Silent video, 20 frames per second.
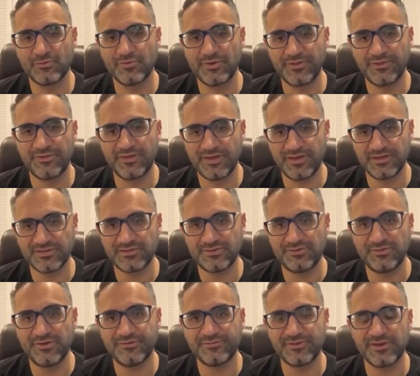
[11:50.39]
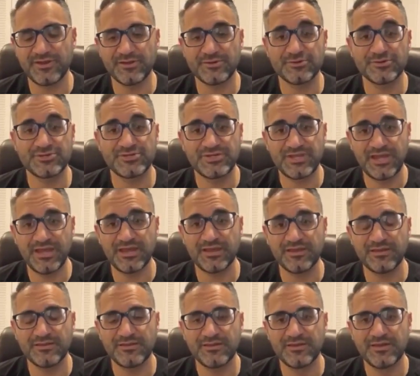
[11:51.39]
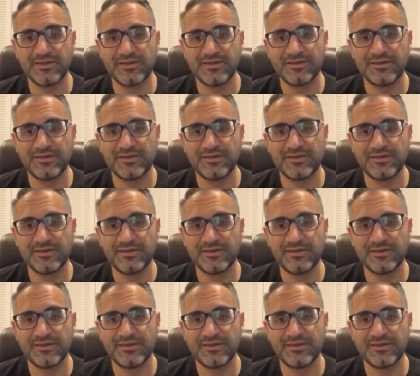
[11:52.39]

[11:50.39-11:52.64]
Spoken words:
with this, you have to understand